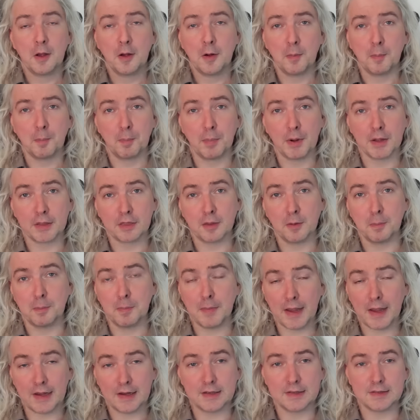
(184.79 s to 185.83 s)
But the
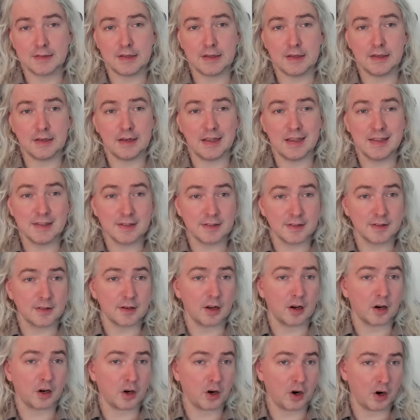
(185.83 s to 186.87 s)
magazine isn't
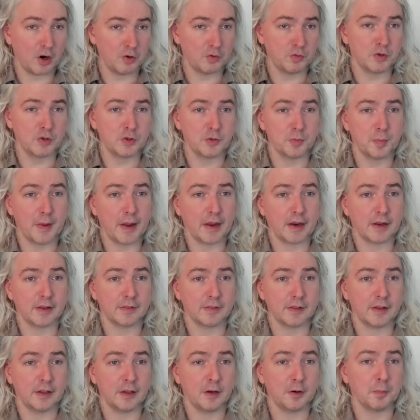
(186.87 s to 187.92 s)
a cartridge
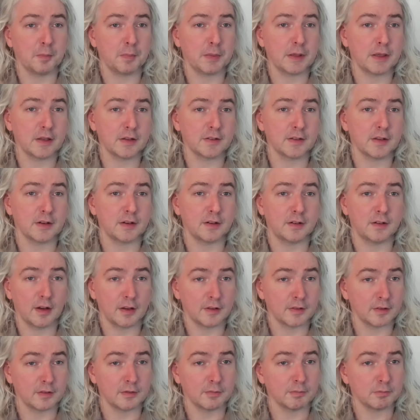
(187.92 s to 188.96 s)
magazine because it
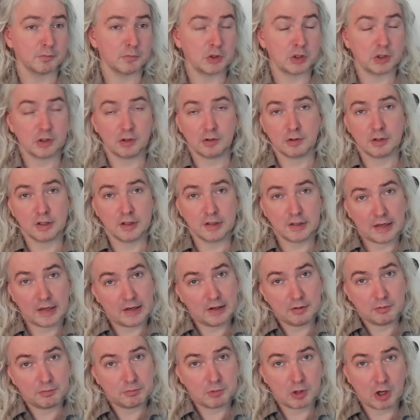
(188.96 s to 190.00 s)
doesn't
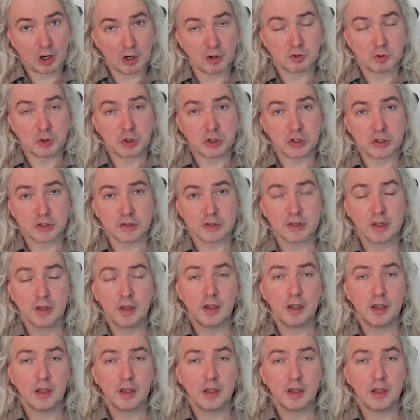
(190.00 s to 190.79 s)
contain cartridges.